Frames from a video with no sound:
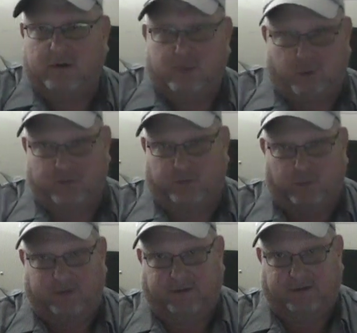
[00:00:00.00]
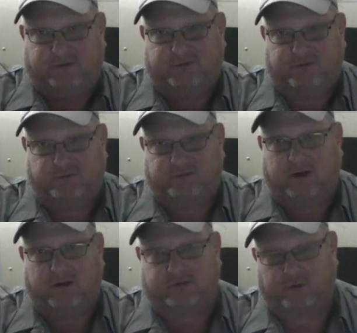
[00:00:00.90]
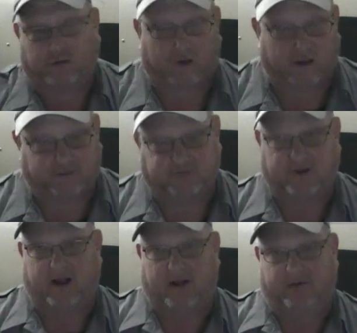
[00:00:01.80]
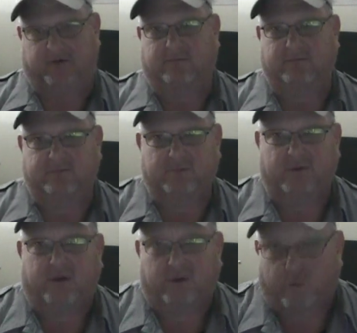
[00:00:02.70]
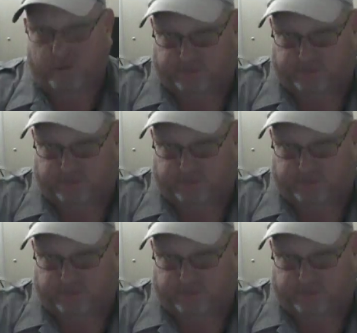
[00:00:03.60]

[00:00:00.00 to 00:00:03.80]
what these two shots look like together. What